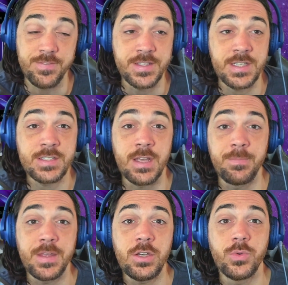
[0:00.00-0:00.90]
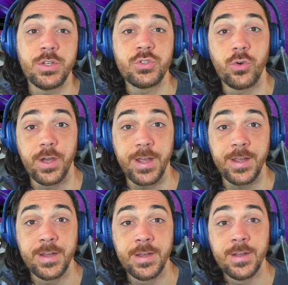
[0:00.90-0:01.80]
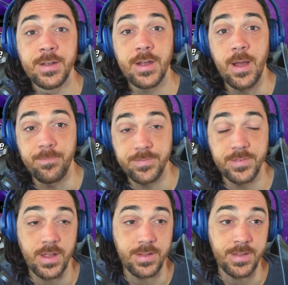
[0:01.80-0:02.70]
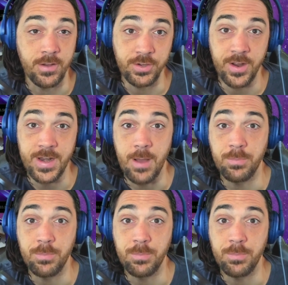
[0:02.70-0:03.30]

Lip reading: If this is something you enjoy, I'm telling you right now,